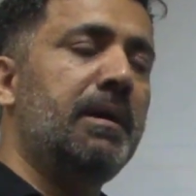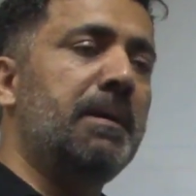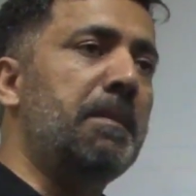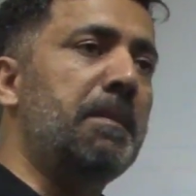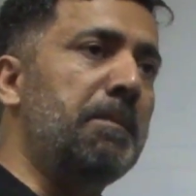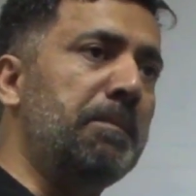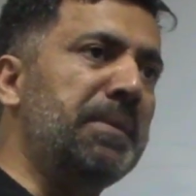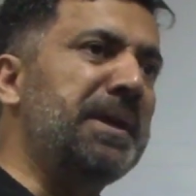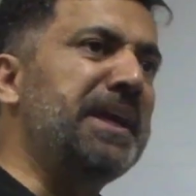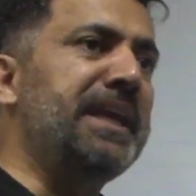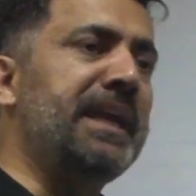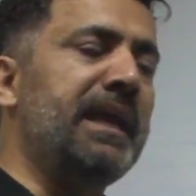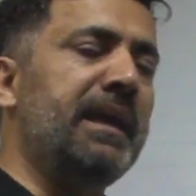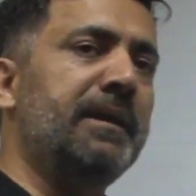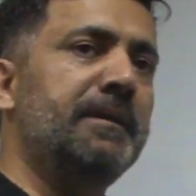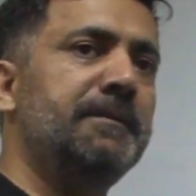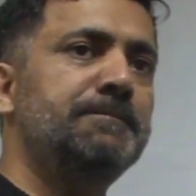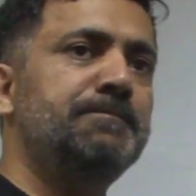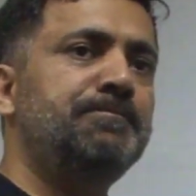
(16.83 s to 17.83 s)

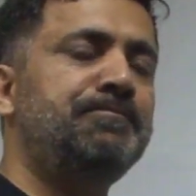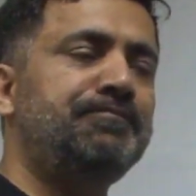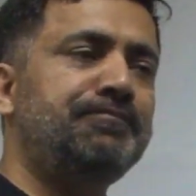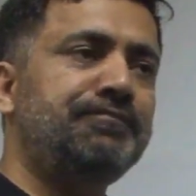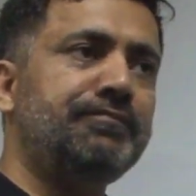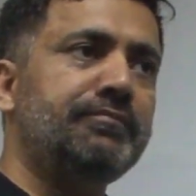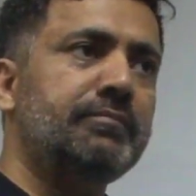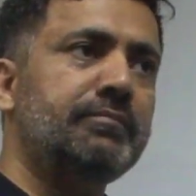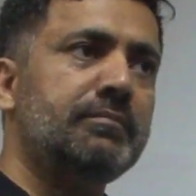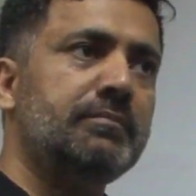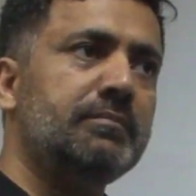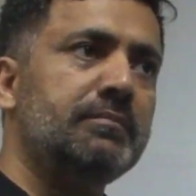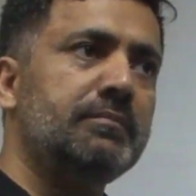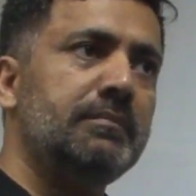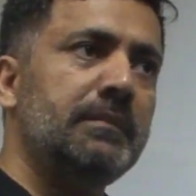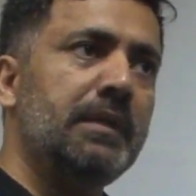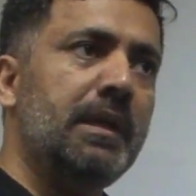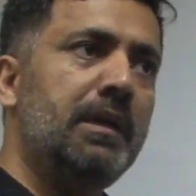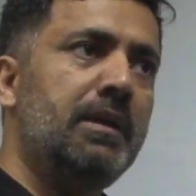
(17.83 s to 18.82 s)
meaning
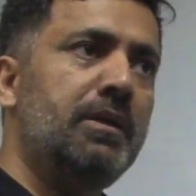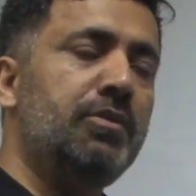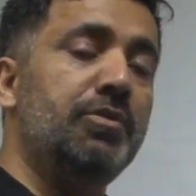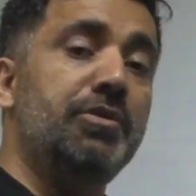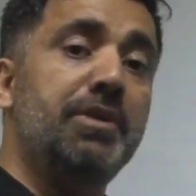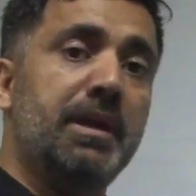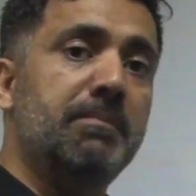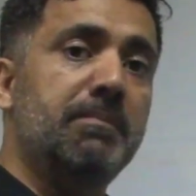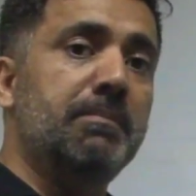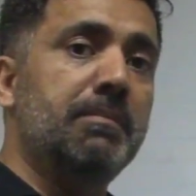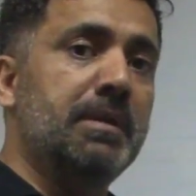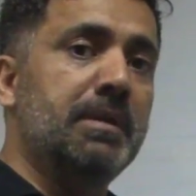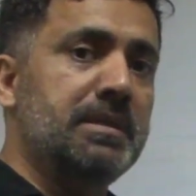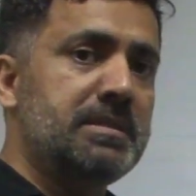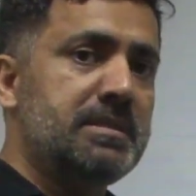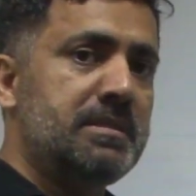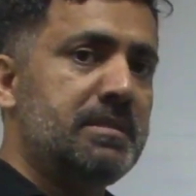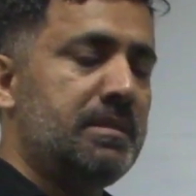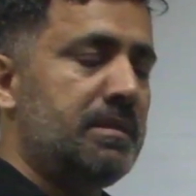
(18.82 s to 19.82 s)
to
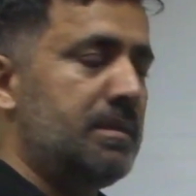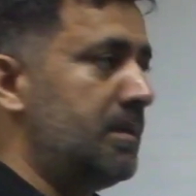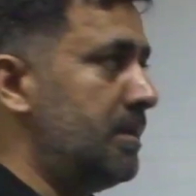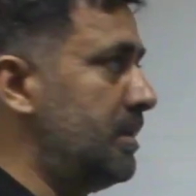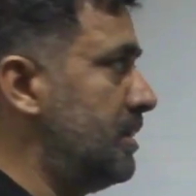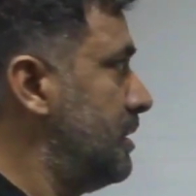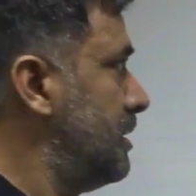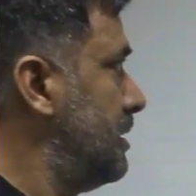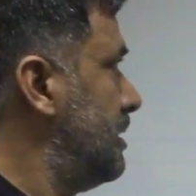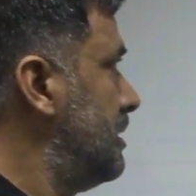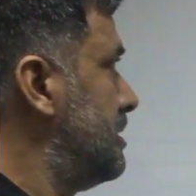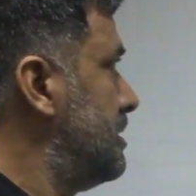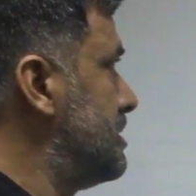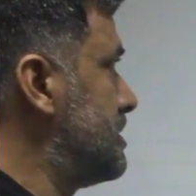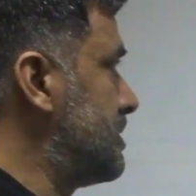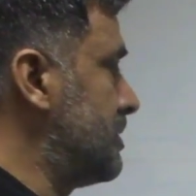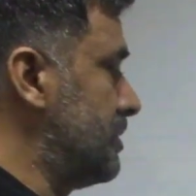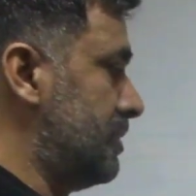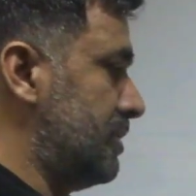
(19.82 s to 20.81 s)
numbers.
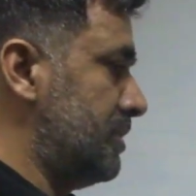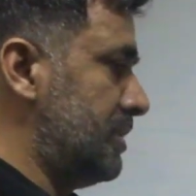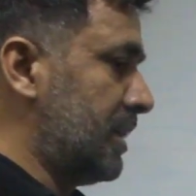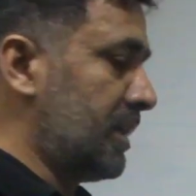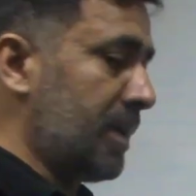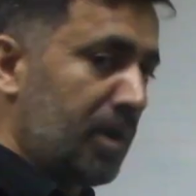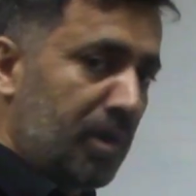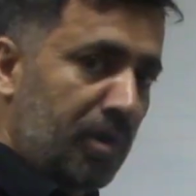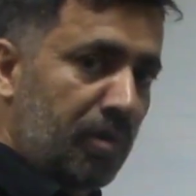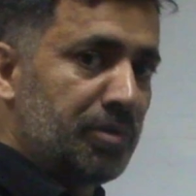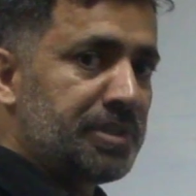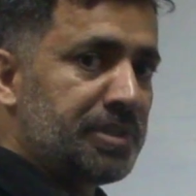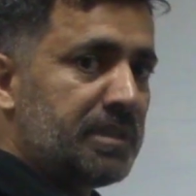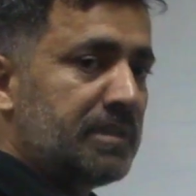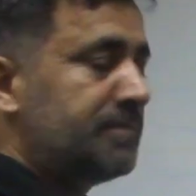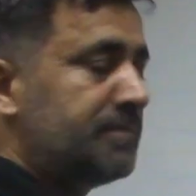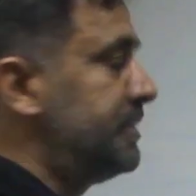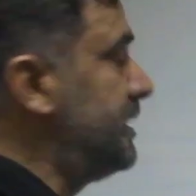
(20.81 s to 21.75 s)
So the conclusion of